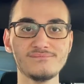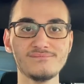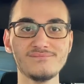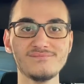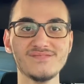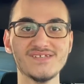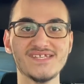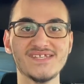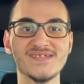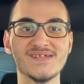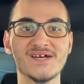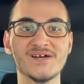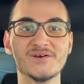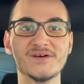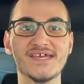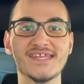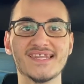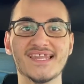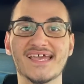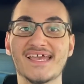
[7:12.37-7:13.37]
you know.
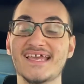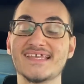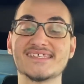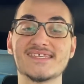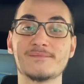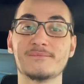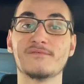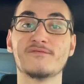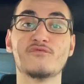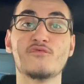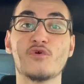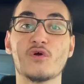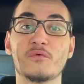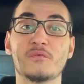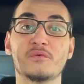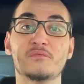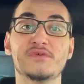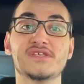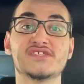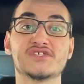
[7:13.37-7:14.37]
And like I said before,
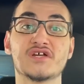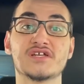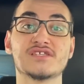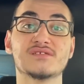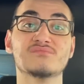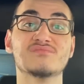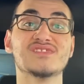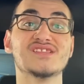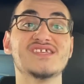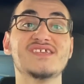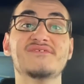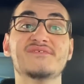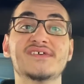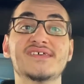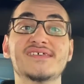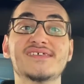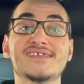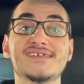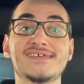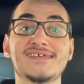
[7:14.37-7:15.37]
when we start to believe it,